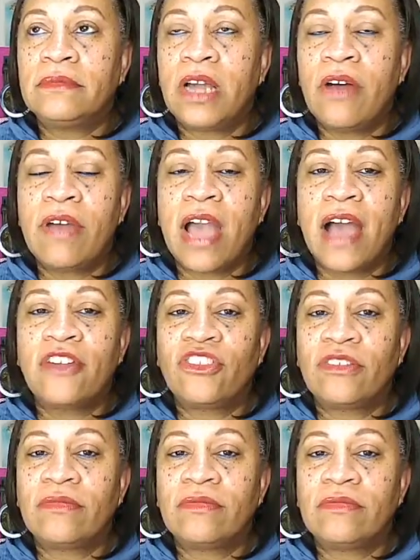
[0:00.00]

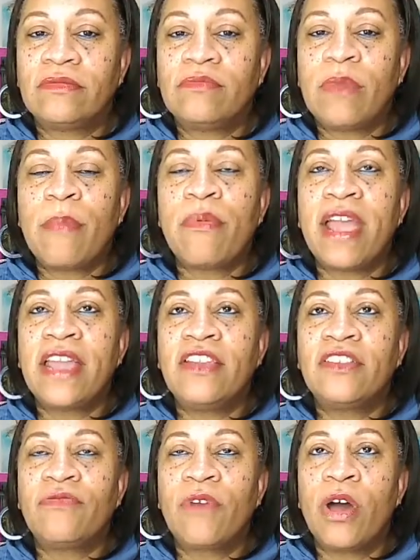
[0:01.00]
gosh, my brain
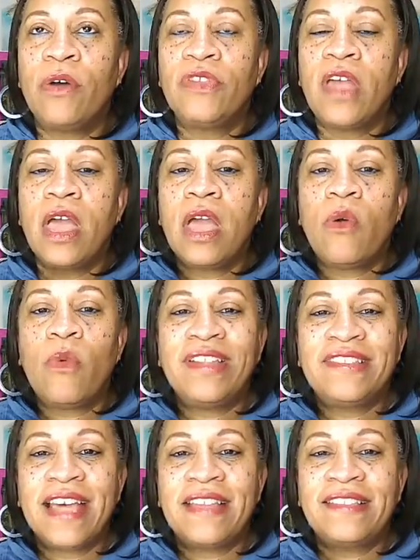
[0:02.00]
just froze. What's
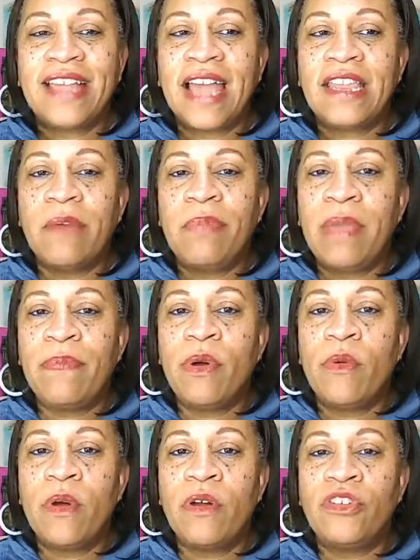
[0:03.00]
that site that people
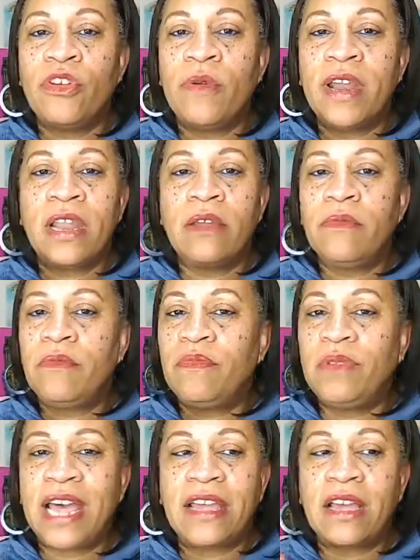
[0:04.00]
were doing
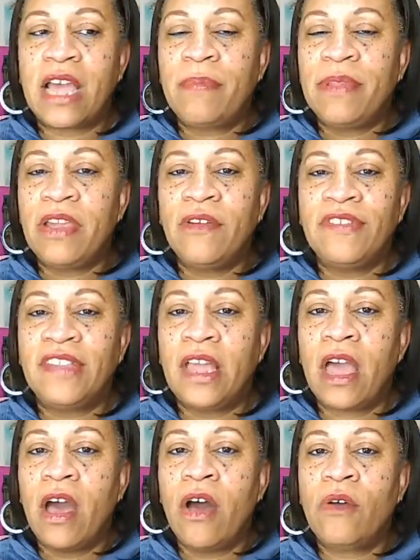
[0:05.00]
like a couple of years
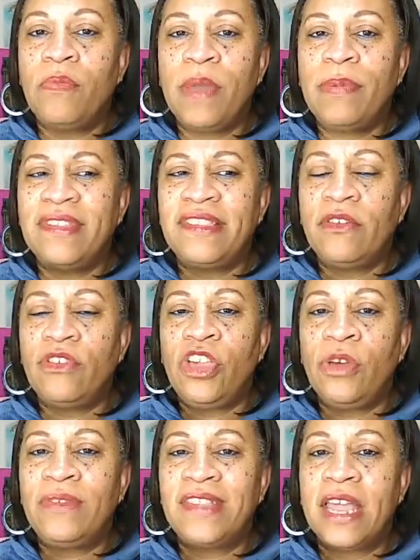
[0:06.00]
ago? People still
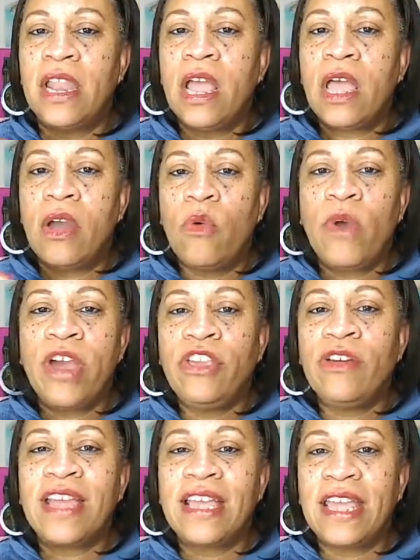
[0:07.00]
use it, where you
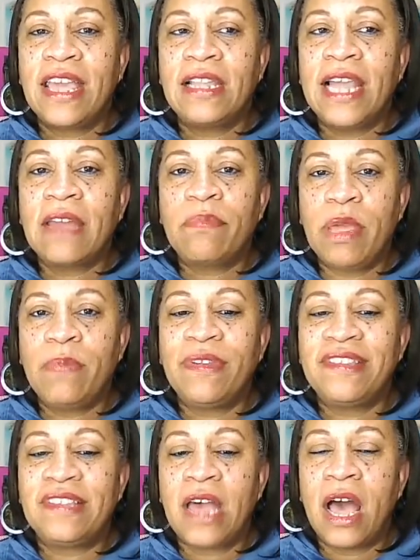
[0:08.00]
can collect
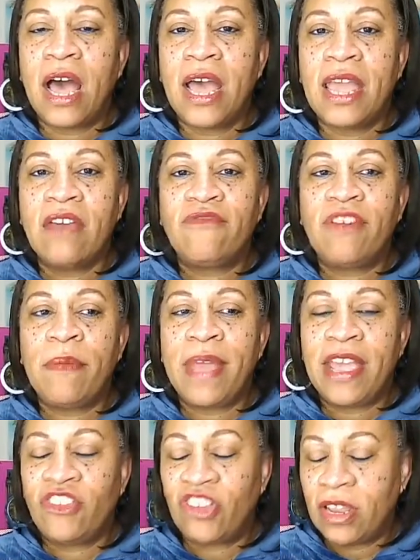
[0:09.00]
people's
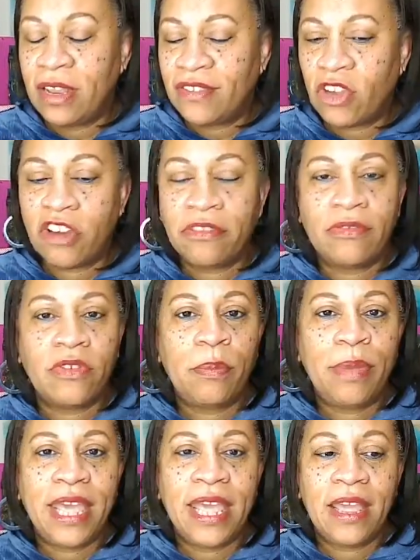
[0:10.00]
information. It starts with a
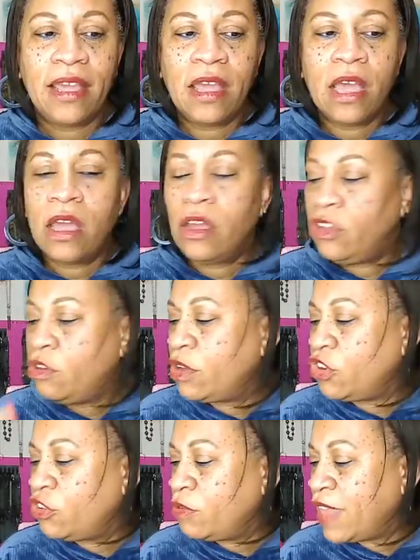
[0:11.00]
P. You could
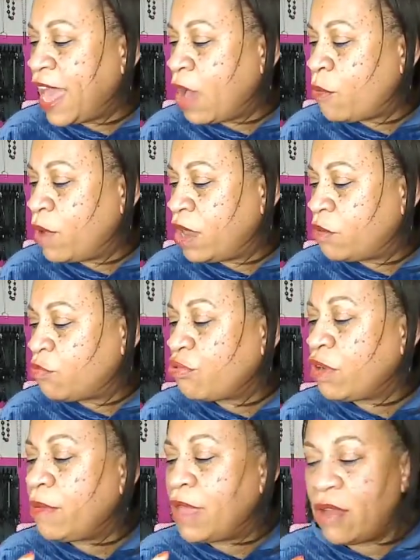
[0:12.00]
do that one.
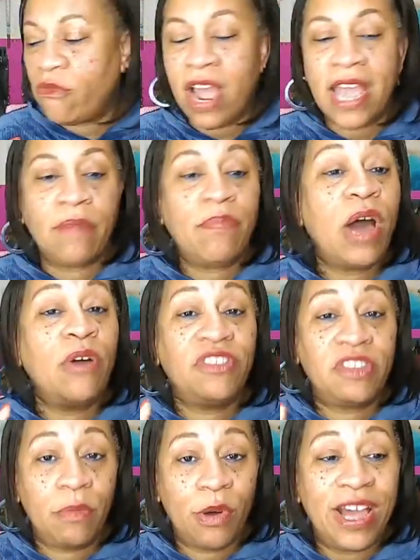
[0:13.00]
Right,
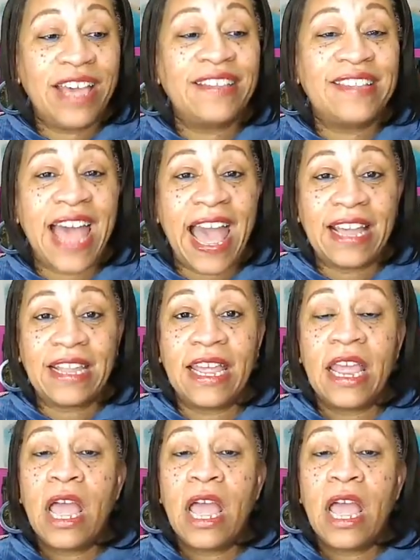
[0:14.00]
Postable, exactly.